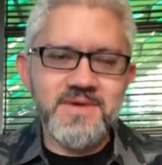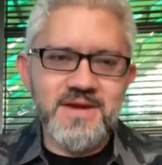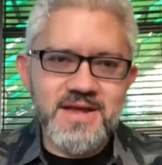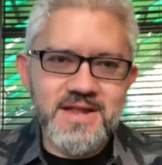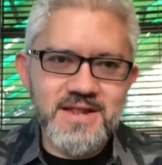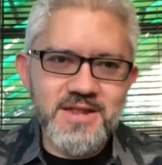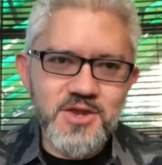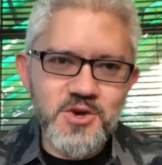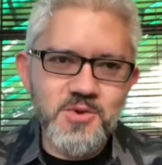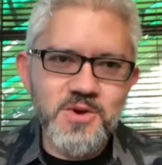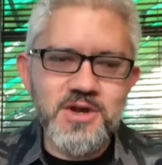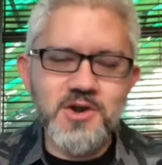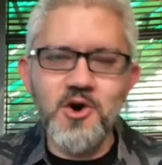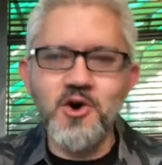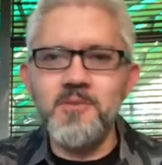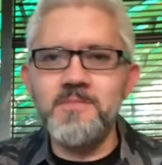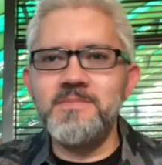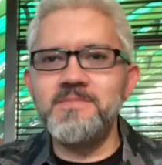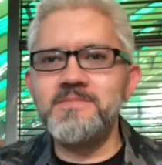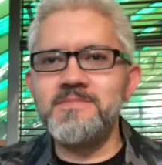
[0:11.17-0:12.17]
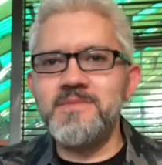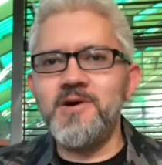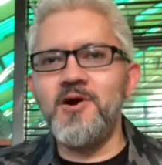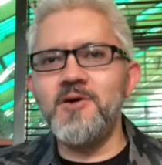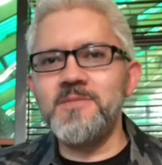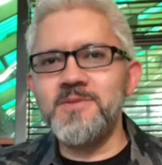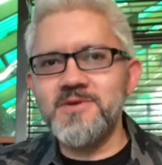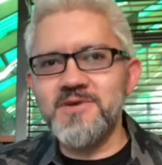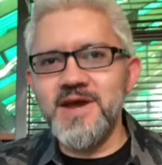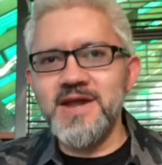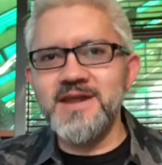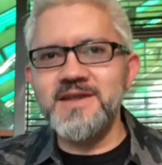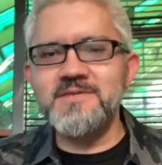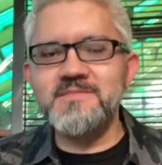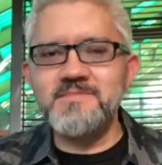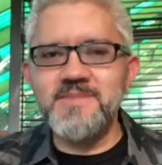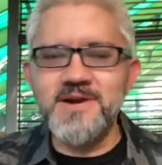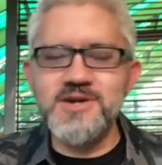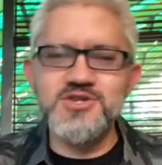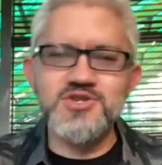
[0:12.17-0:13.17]
a new and upgraded
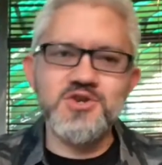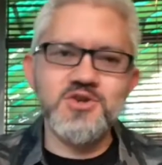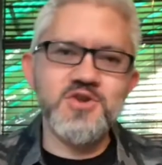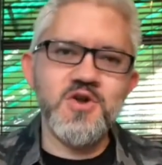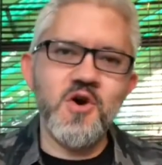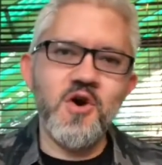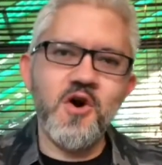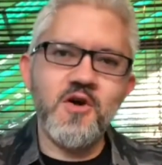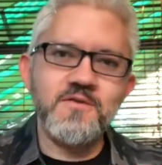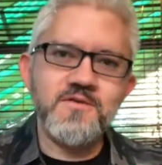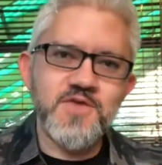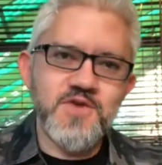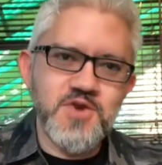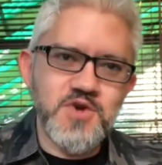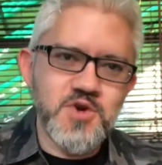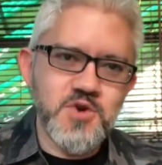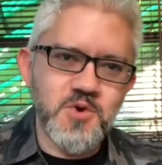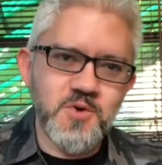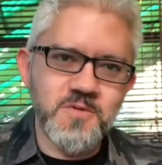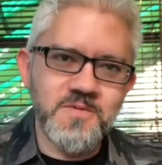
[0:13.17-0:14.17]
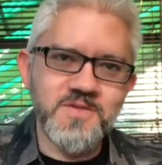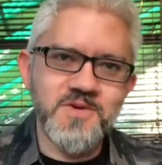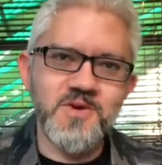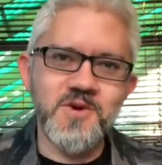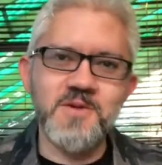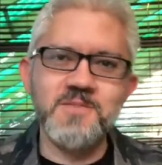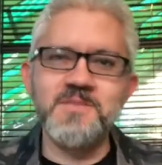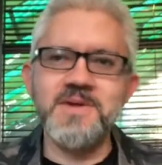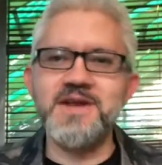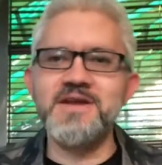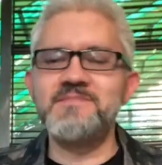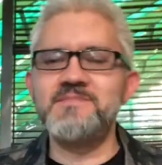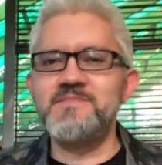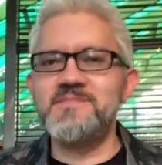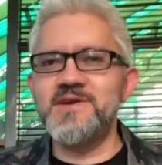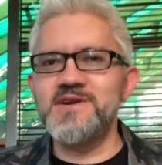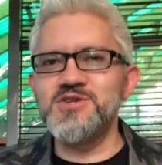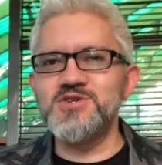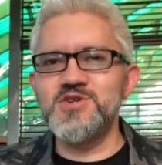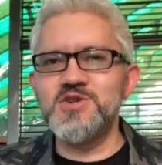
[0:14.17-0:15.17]
version of you, you know, a better
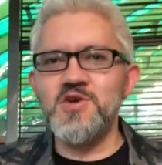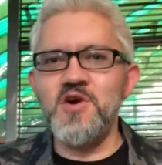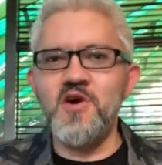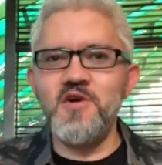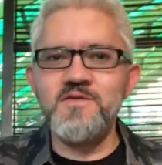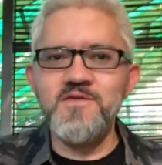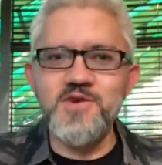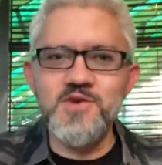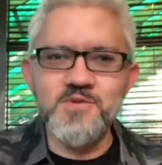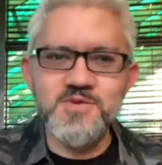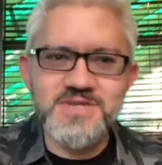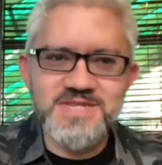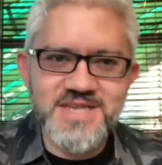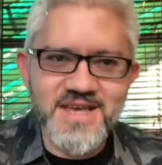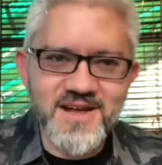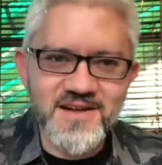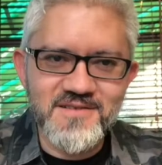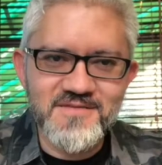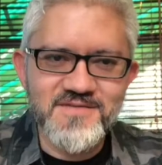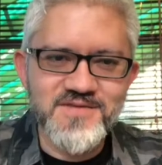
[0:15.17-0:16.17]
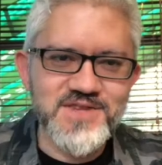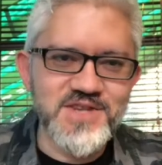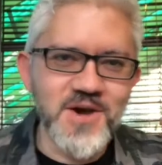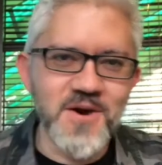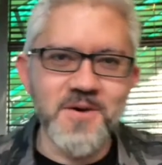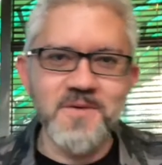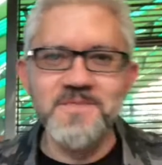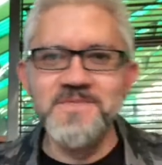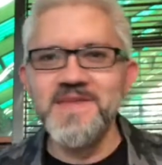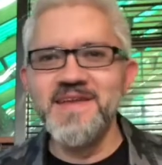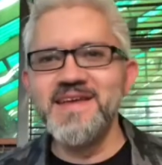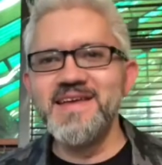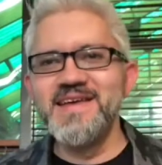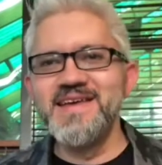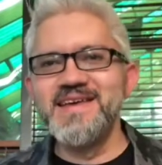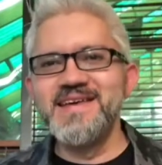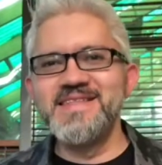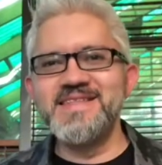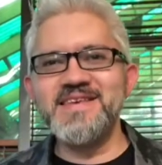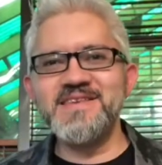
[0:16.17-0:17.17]
version of yourself. So
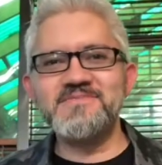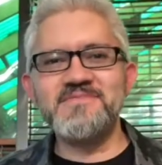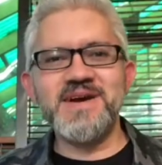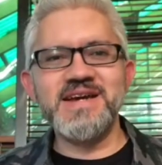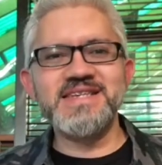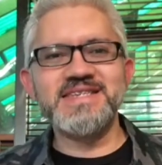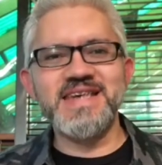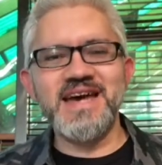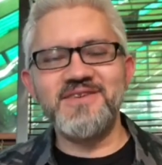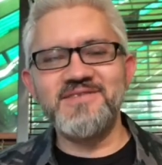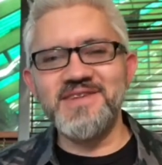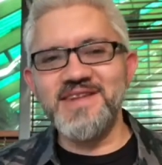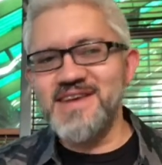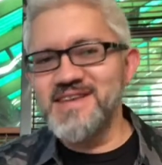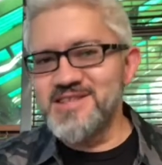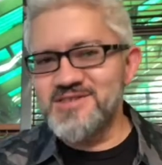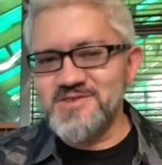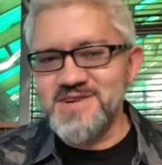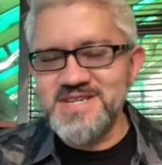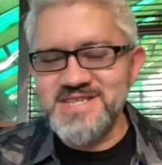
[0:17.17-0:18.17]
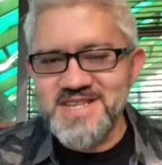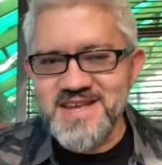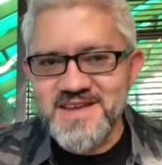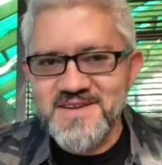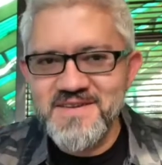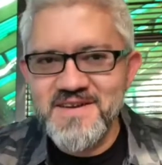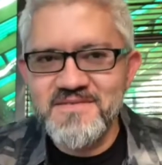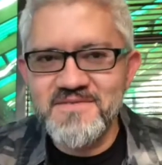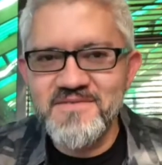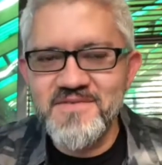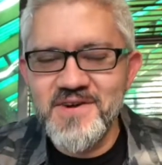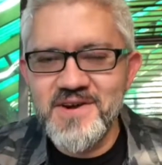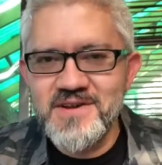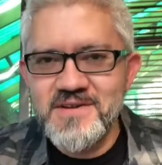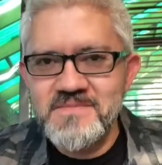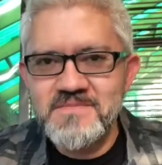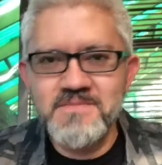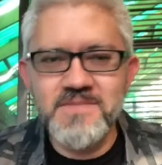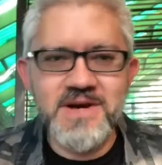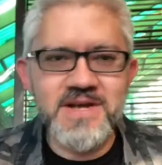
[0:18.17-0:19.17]
this might sound interesting and
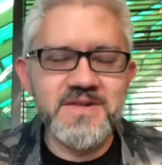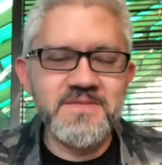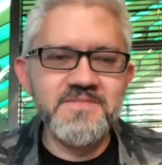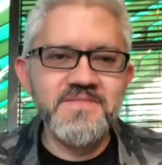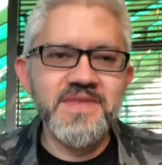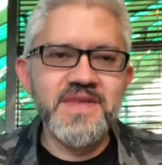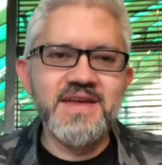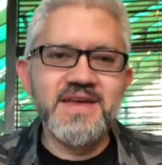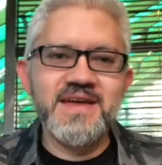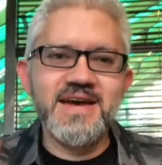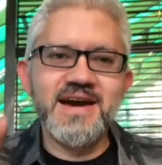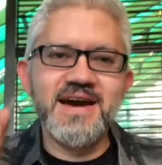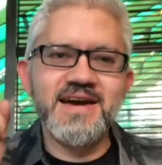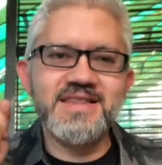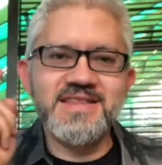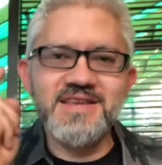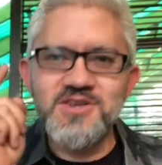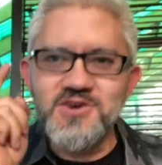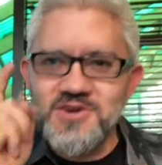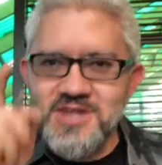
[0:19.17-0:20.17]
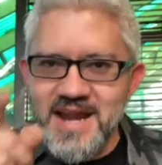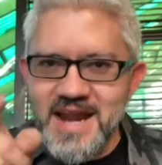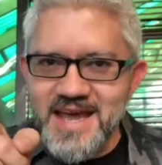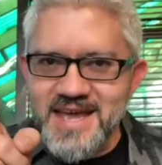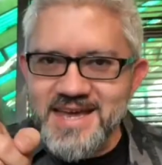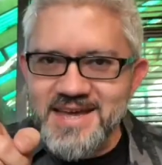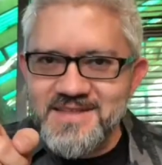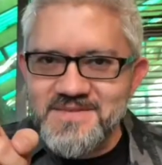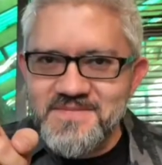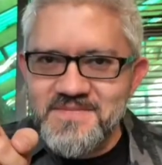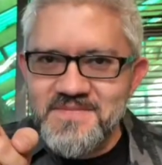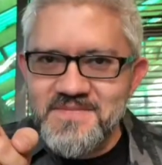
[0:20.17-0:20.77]
fun, but I think you're gonna like it.